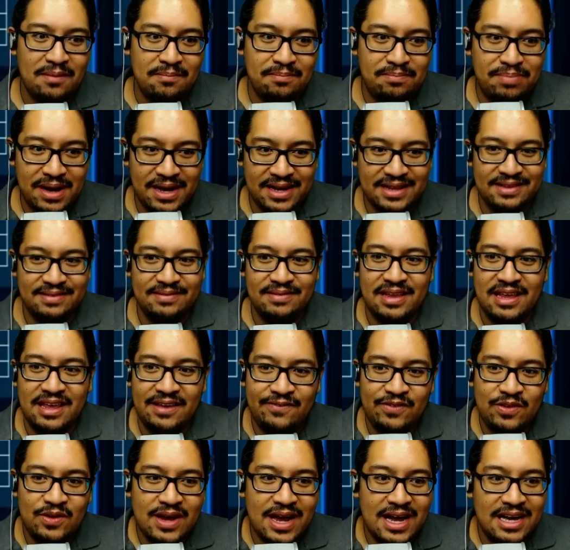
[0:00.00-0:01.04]
But if
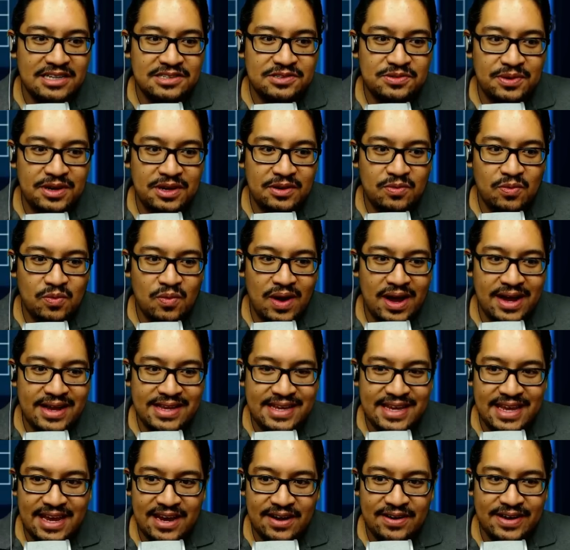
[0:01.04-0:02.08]
you guys read right
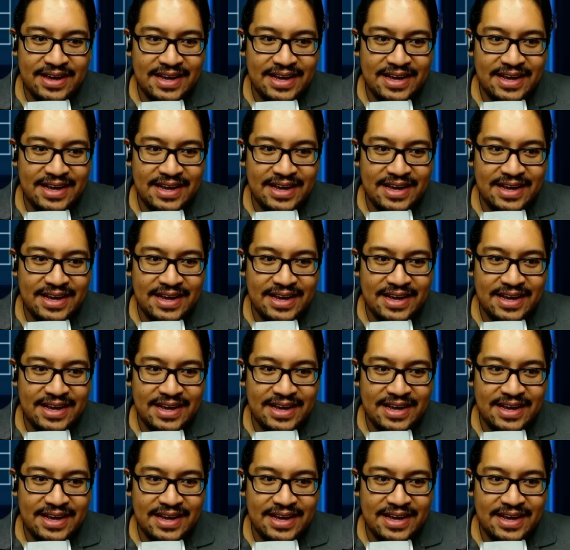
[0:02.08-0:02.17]
here,